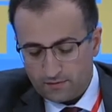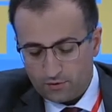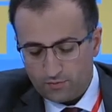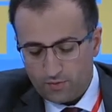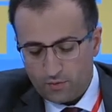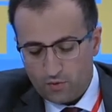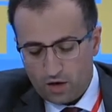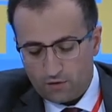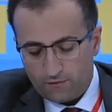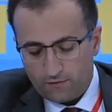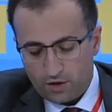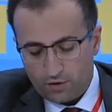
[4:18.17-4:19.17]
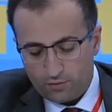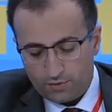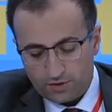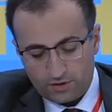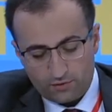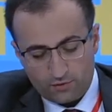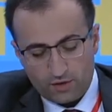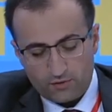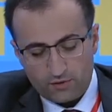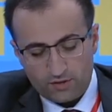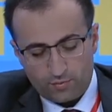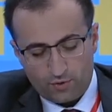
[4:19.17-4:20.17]
could be one of the options to
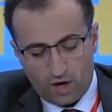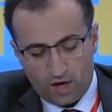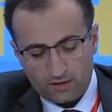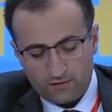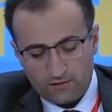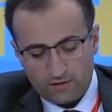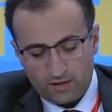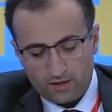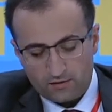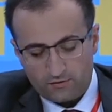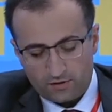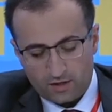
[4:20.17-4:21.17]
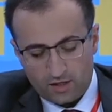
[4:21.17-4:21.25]
increase proactivity and